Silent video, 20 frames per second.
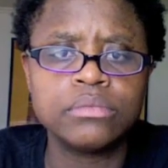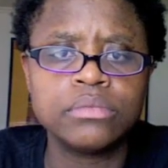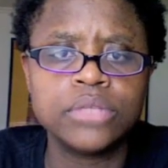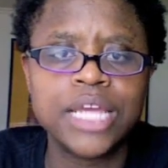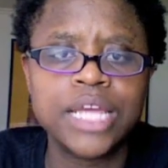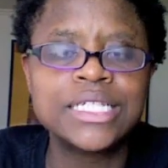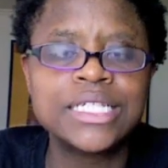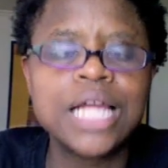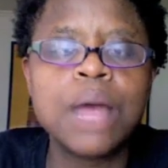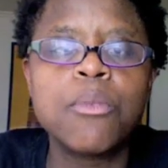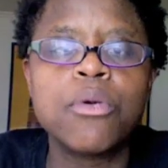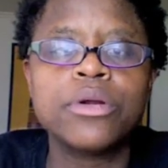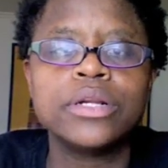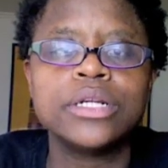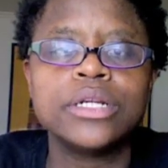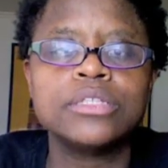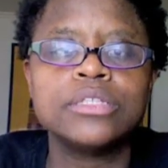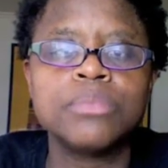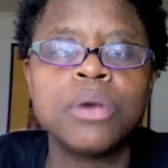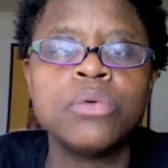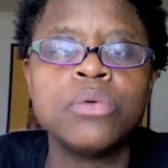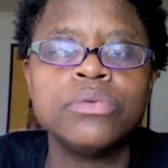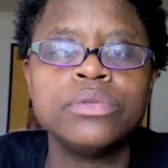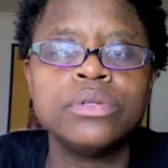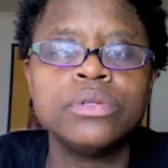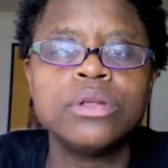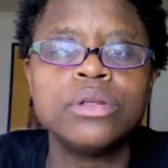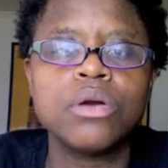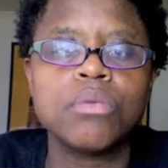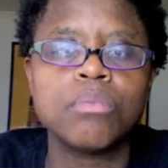It's not Morton, it's
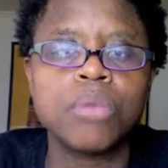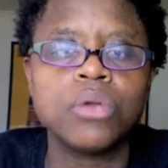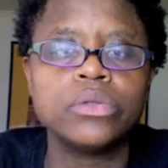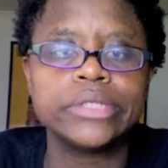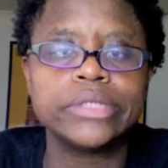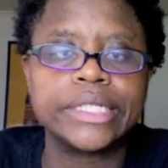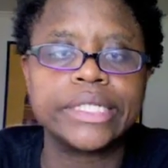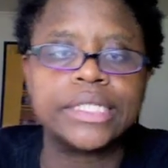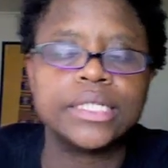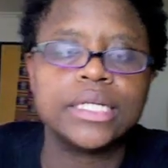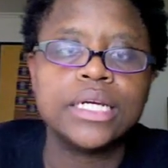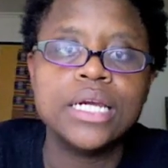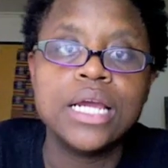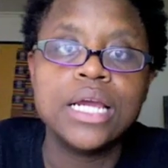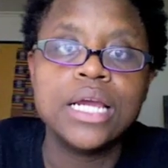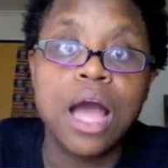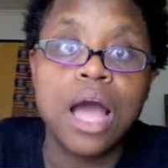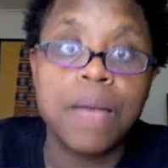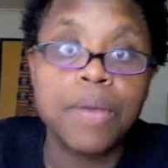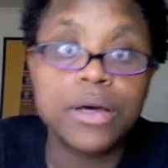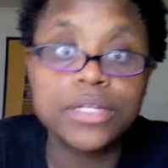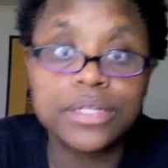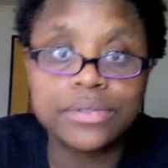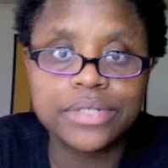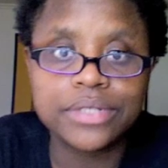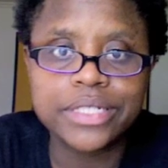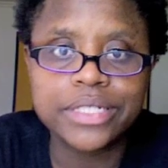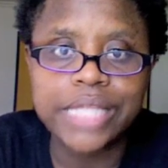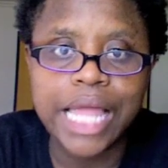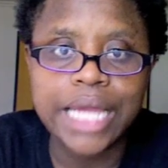Moulton or Moulton. I'm also
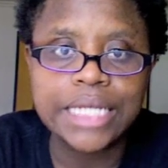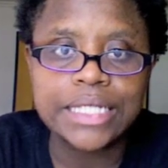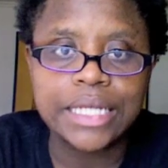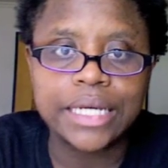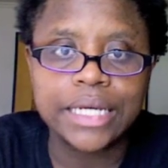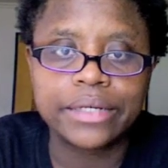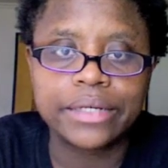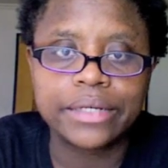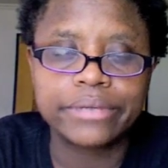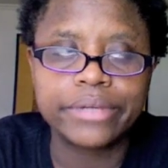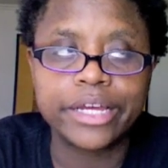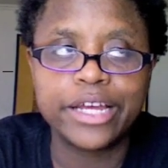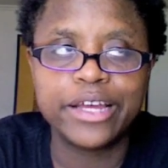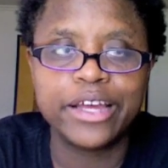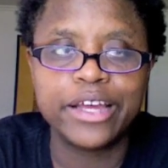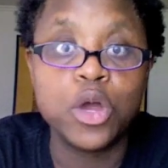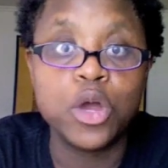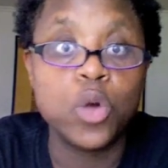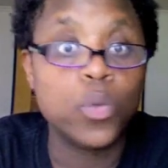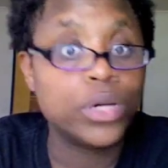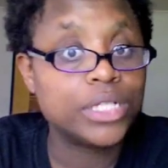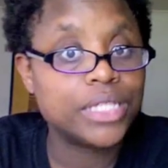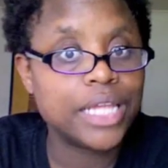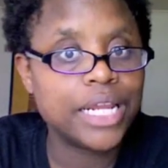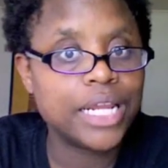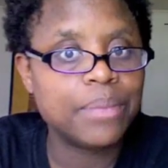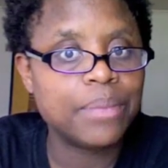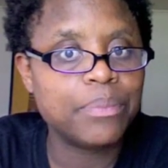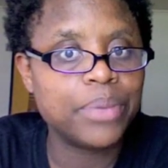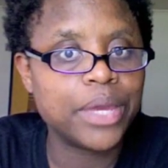dyslexic, which
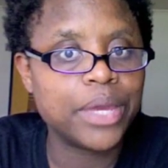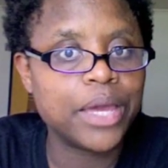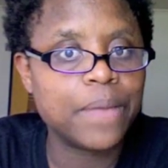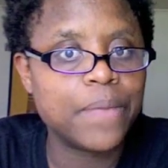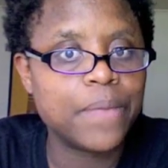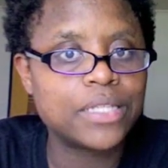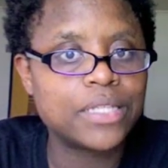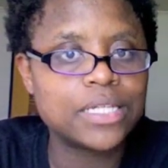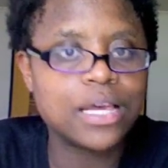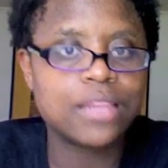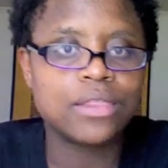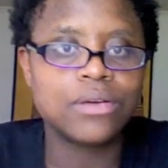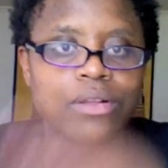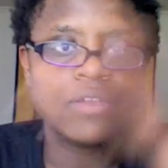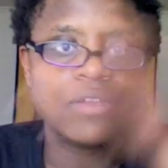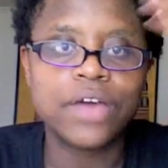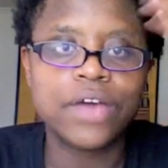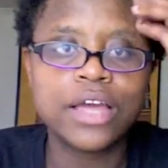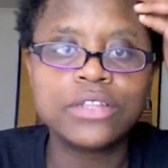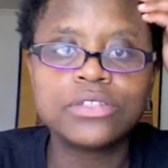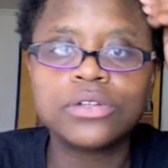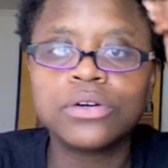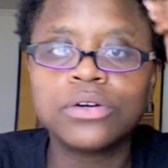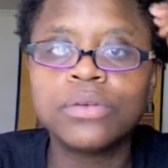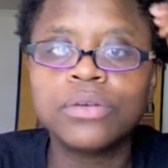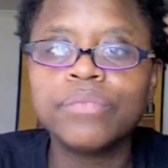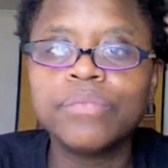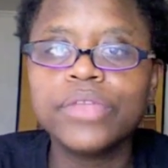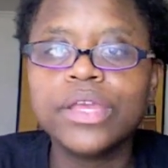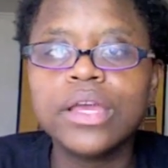they didn't pick up at South Oak Cliff High
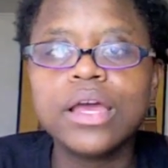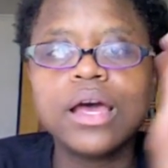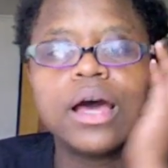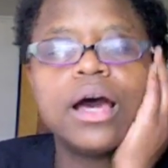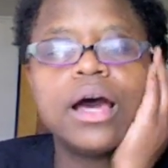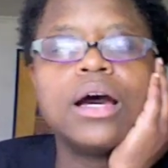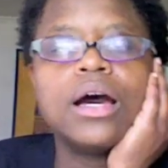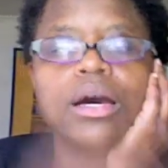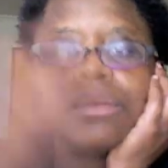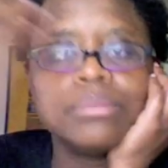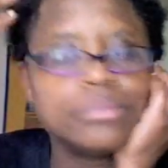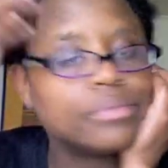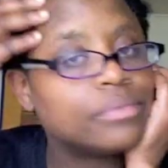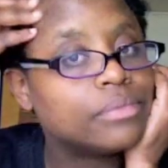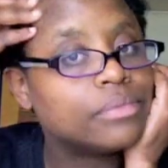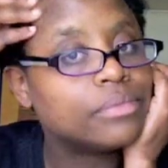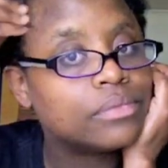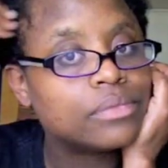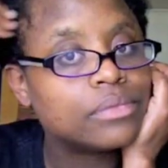School. I'm